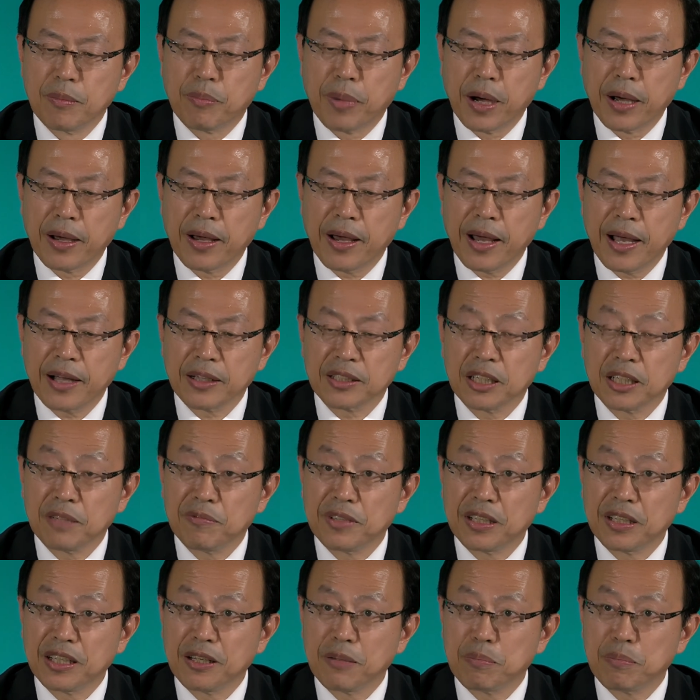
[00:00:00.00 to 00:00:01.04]
By
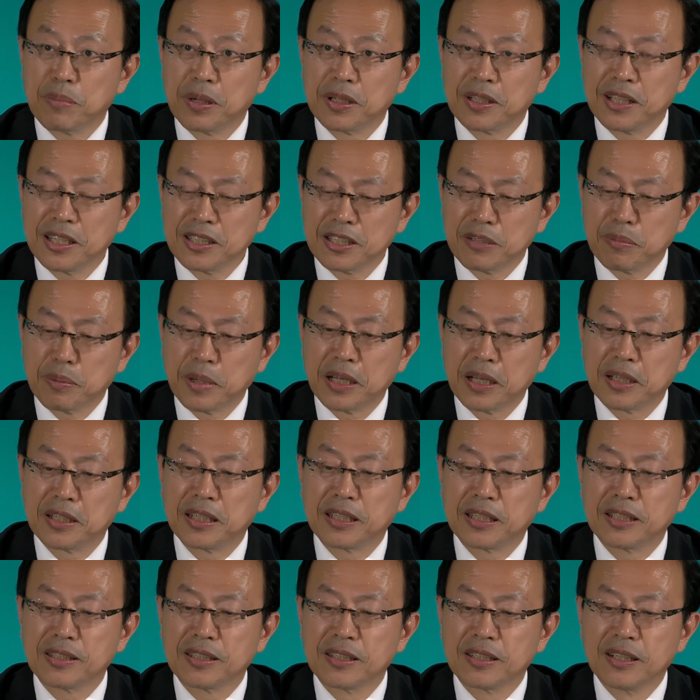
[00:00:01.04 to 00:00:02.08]
actively
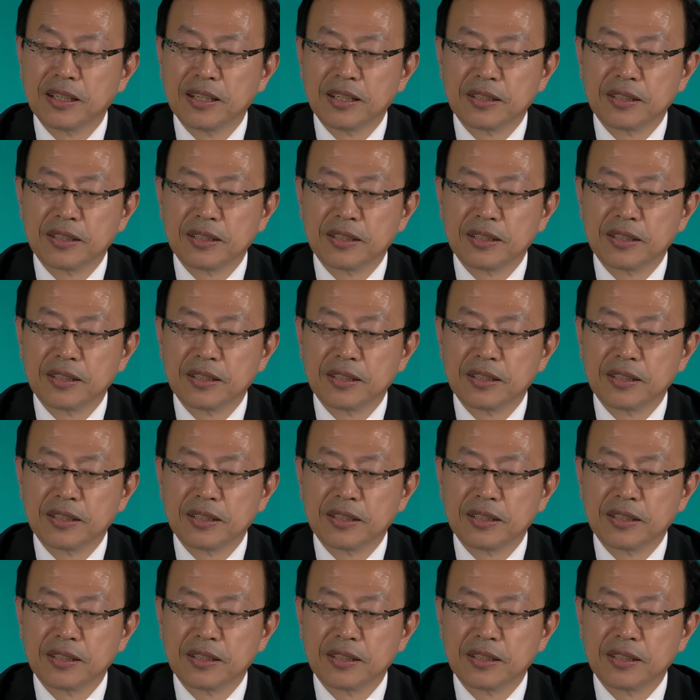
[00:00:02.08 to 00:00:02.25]
participating